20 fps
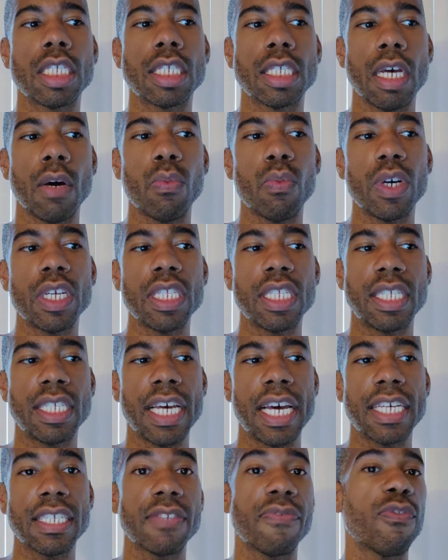someone
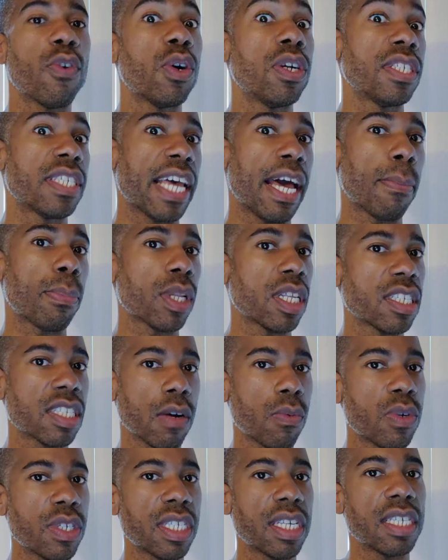says, for example, if
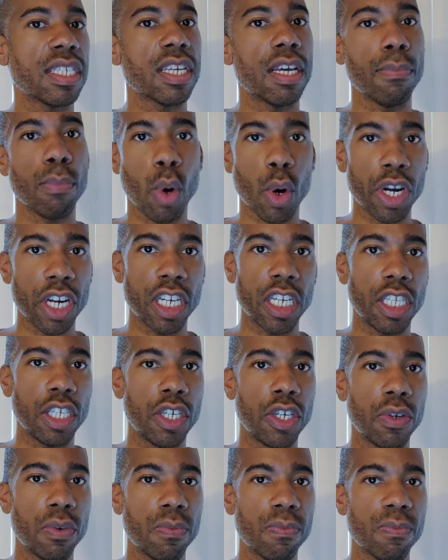someone says good morning
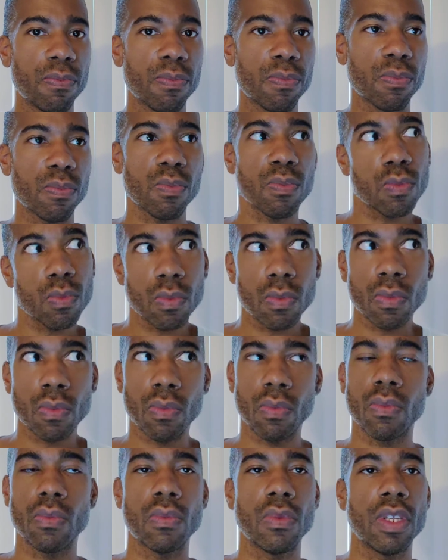to you,
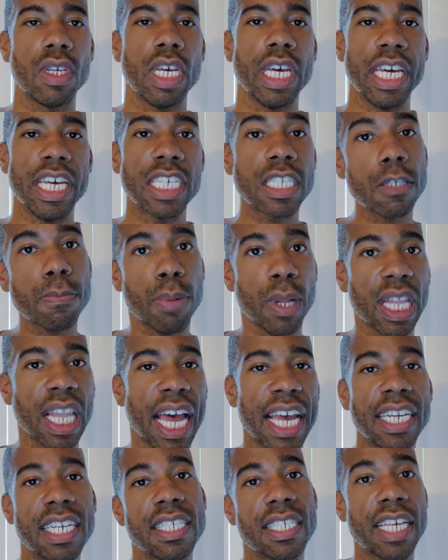it's
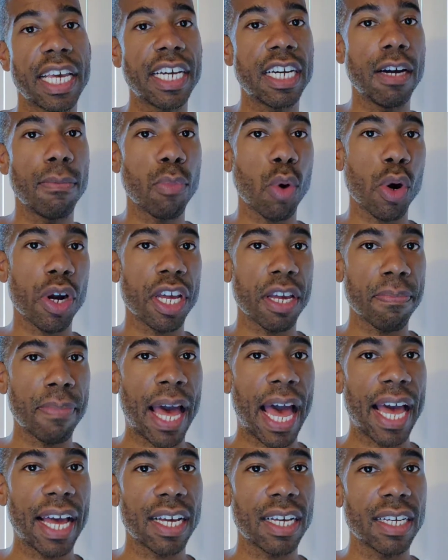polite to say good morning
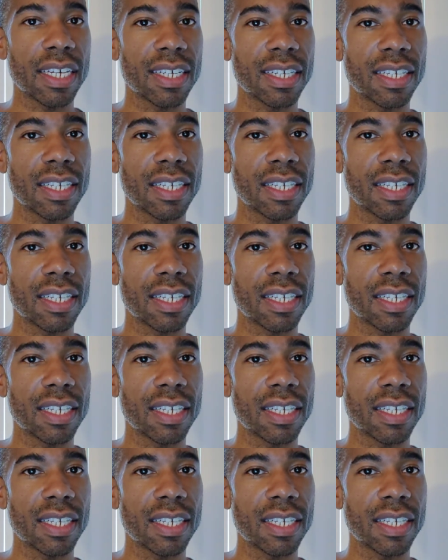back.